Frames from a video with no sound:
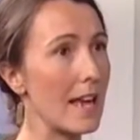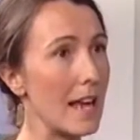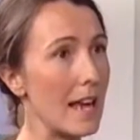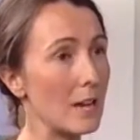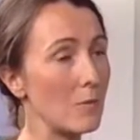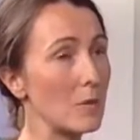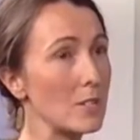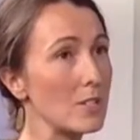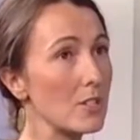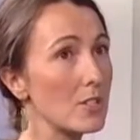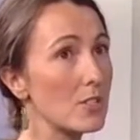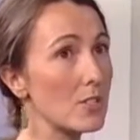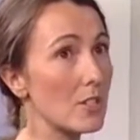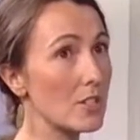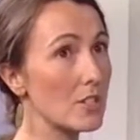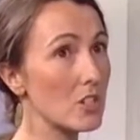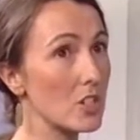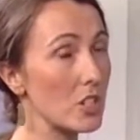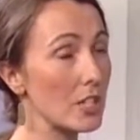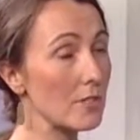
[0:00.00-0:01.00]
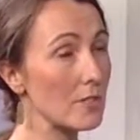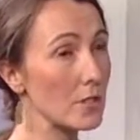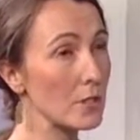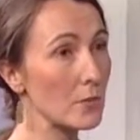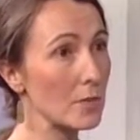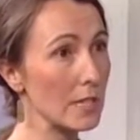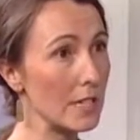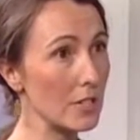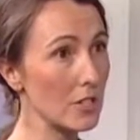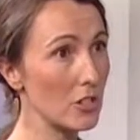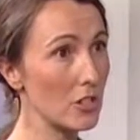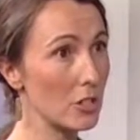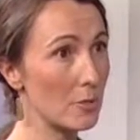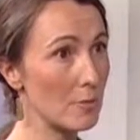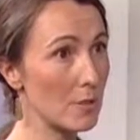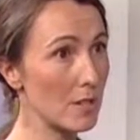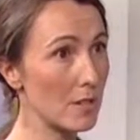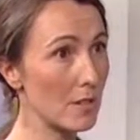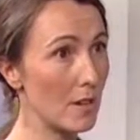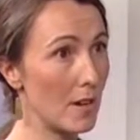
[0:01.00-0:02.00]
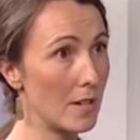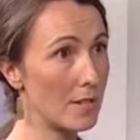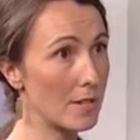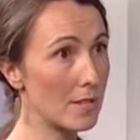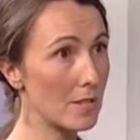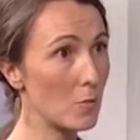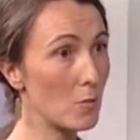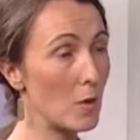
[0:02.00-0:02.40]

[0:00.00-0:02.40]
And once you start to shift your relationship to thoughts,